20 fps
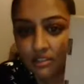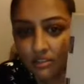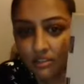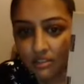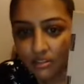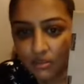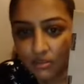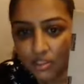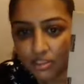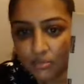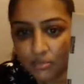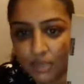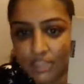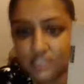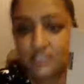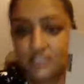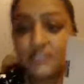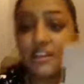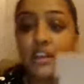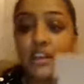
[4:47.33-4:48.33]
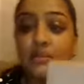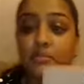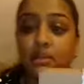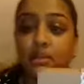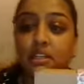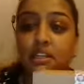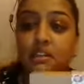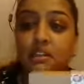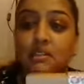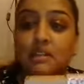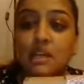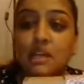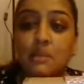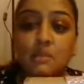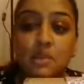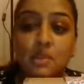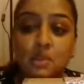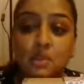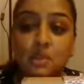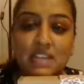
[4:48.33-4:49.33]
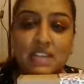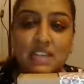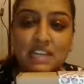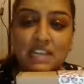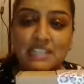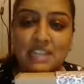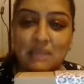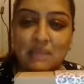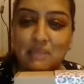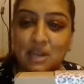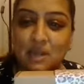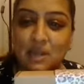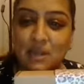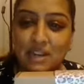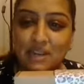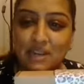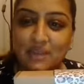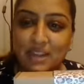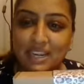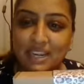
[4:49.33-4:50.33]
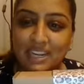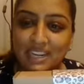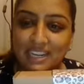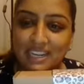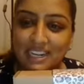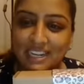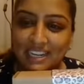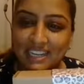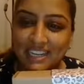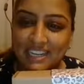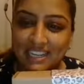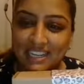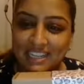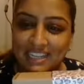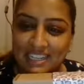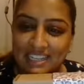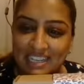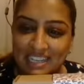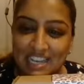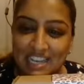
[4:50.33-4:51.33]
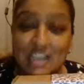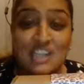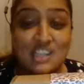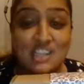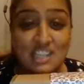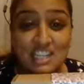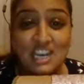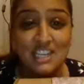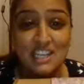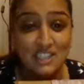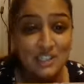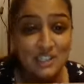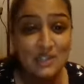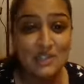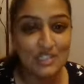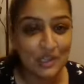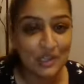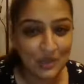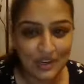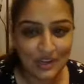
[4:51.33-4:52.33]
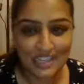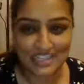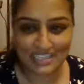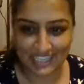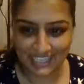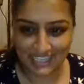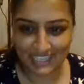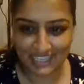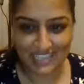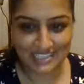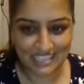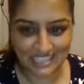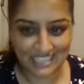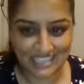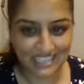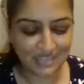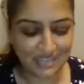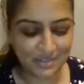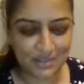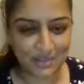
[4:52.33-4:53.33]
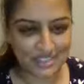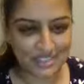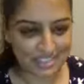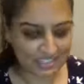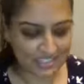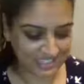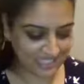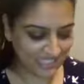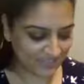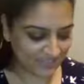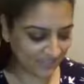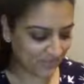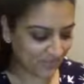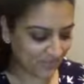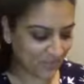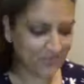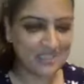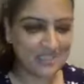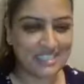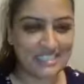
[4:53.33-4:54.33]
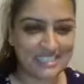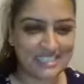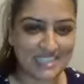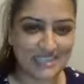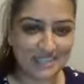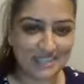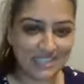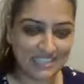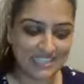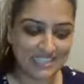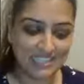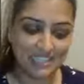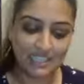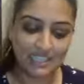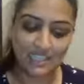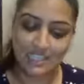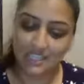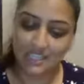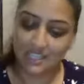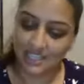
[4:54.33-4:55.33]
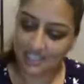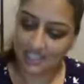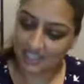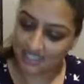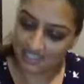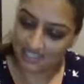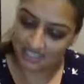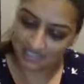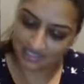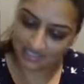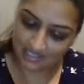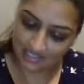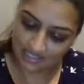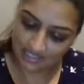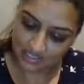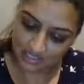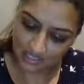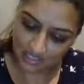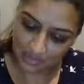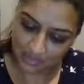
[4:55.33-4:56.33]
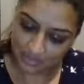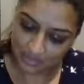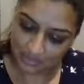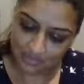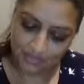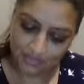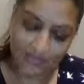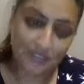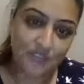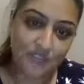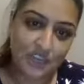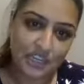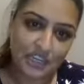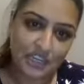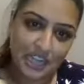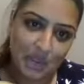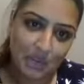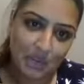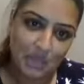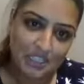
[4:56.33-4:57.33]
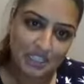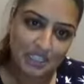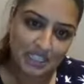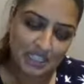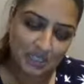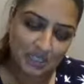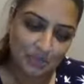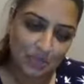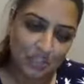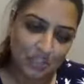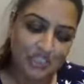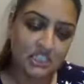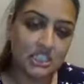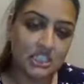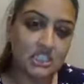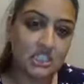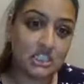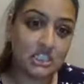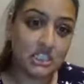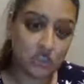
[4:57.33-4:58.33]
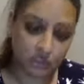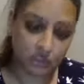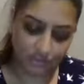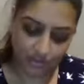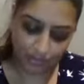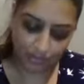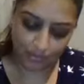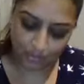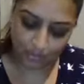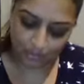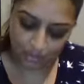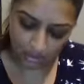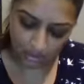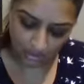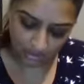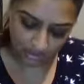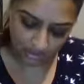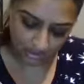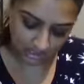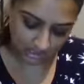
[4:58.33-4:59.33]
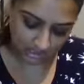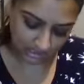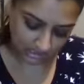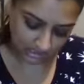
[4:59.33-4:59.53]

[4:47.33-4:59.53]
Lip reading: Which is back to front, but I'll put the website down below anyway. She does. She looks a lot like Daddy. Everyone says it. Everyone always says they look like Daddy. So let's open up and find out what's in this box. So this is the November box.